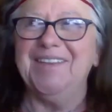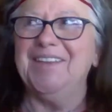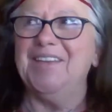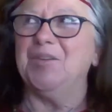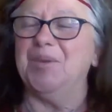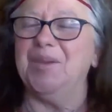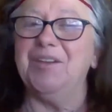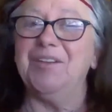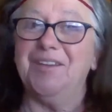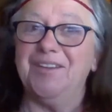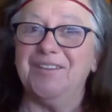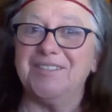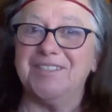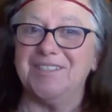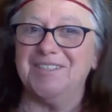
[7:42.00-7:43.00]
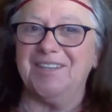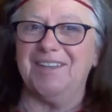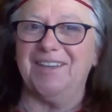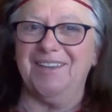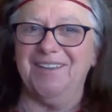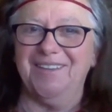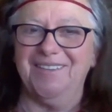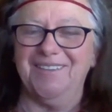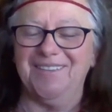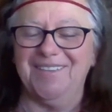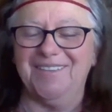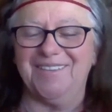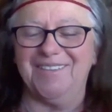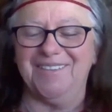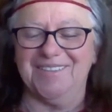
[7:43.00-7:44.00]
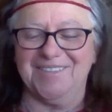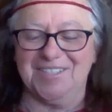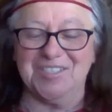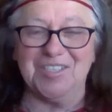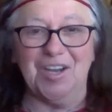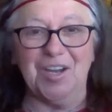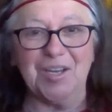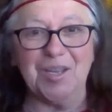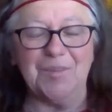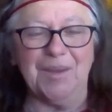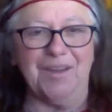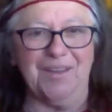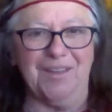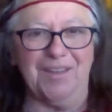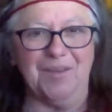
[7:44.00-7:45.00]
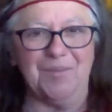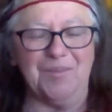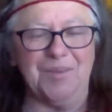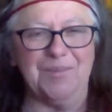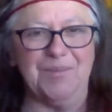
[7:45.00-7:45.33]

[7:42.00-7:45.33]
We are here today to talk about how